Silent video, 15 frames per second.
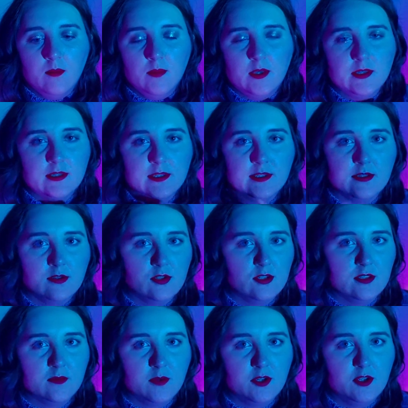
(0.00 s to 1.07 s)
Because it's not
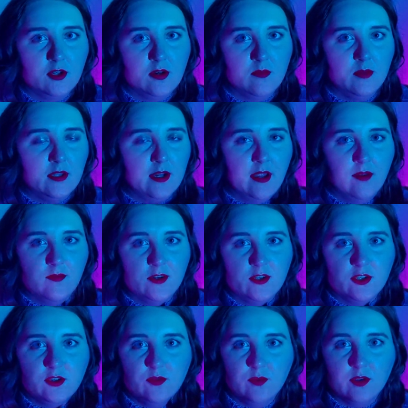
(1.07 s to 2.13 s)
just my job that I have an
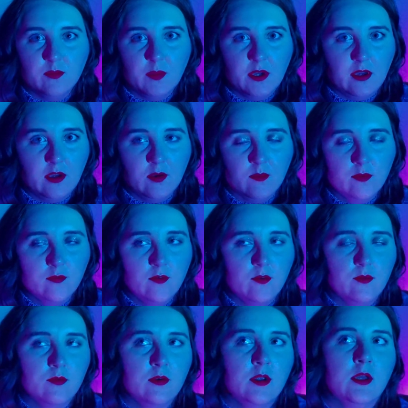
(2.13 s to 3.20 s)
issue with picking up the
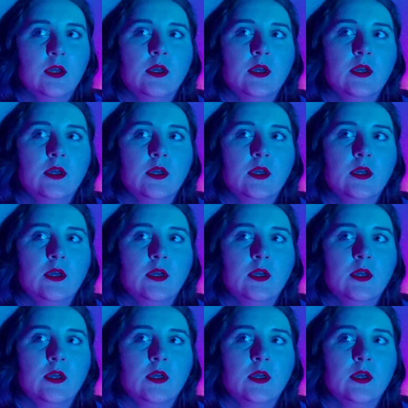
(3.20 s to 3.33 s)
phone.